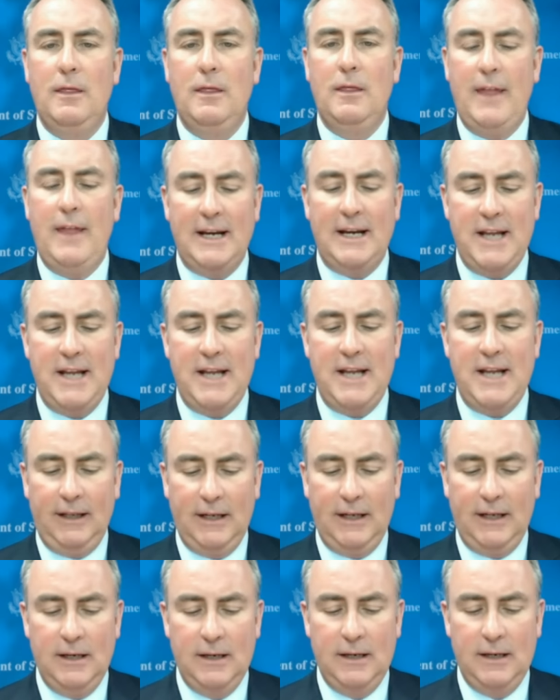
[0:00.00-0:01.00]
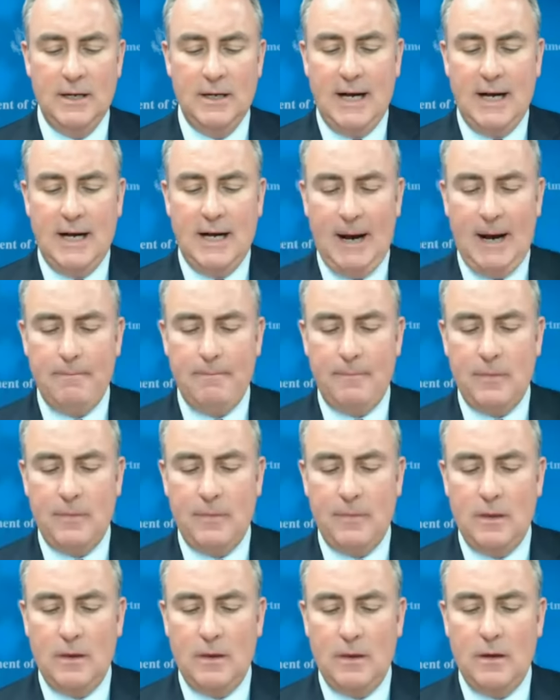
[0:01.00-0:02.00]
Thanks, Natalie. Um,
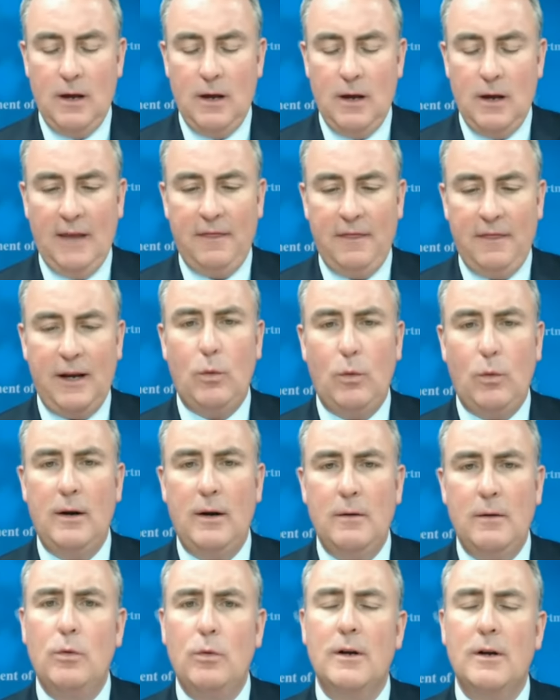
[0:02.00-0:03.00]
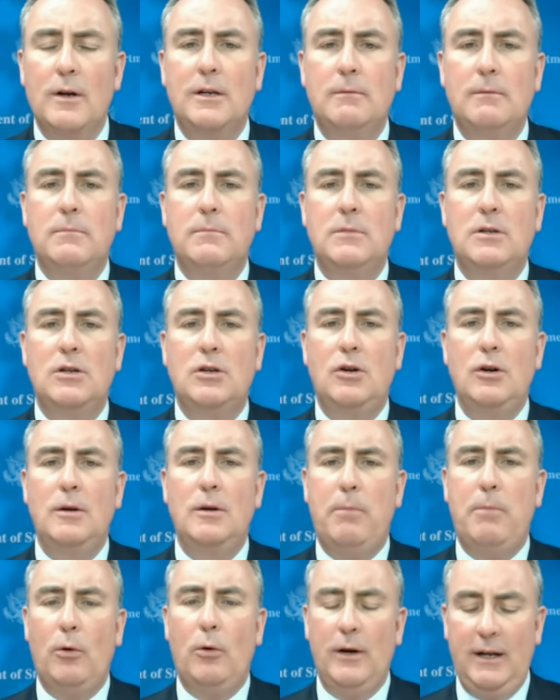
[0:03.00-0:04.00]
I think we're, we're at a
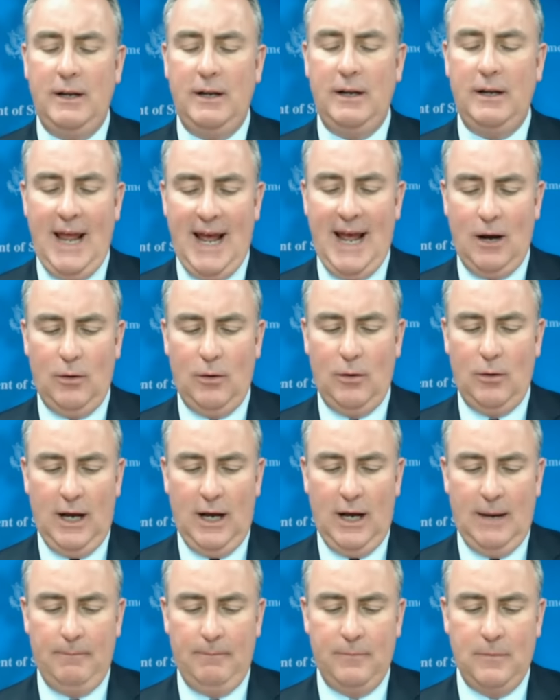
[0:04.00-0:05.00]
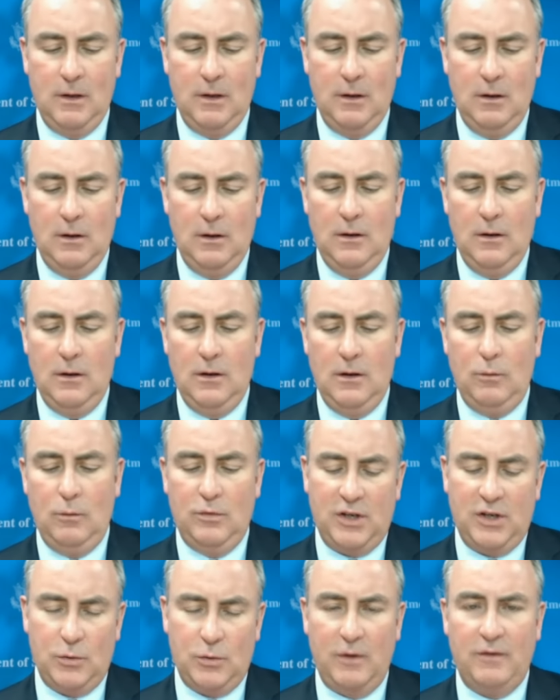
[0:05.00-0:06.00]
good point now, um,
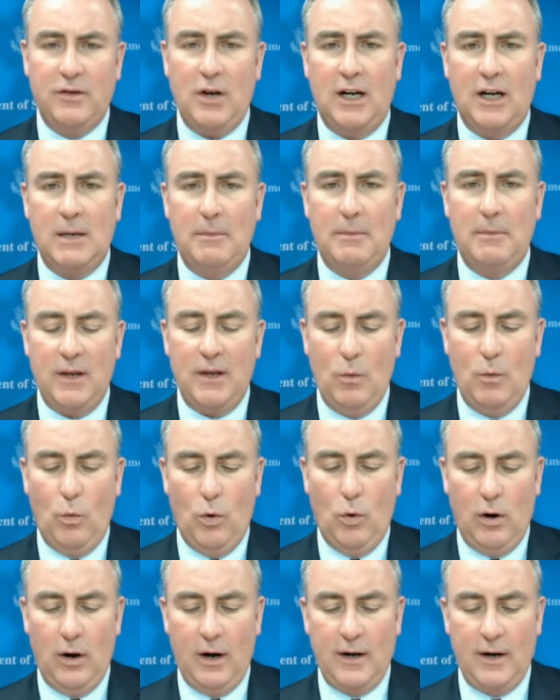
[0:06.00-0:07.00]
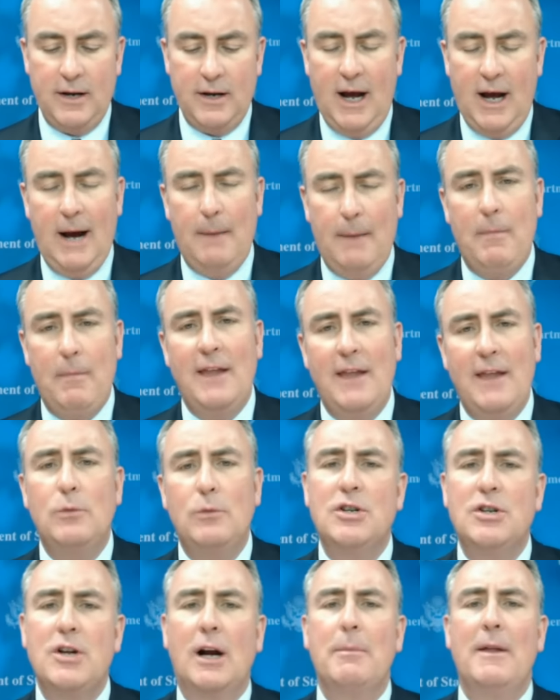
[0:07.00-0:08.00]
since we've talked about the award. Um, I think
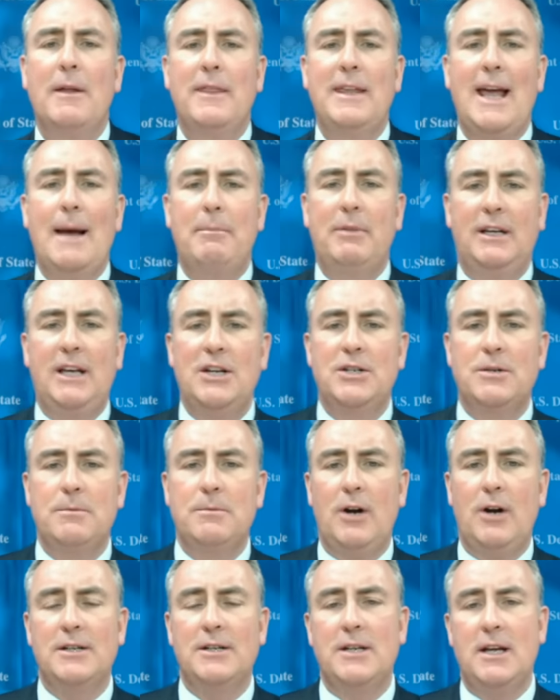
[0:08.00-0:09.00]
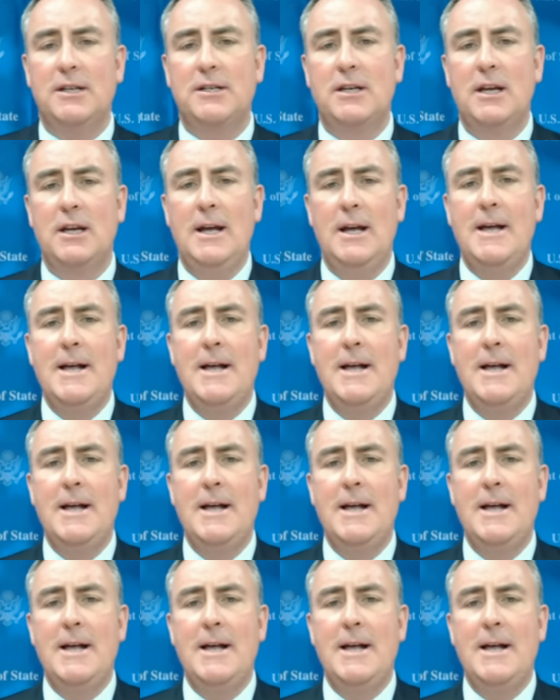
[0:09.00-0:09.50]
we should talk about the application process.